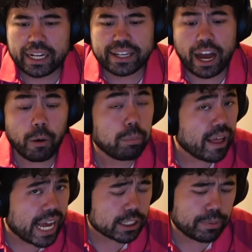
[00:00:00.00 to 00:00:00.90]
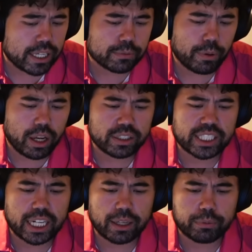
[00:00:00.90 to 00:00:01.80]
now black's passed pawn is
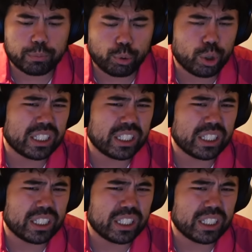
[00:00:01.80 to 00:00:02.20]
getting up the board.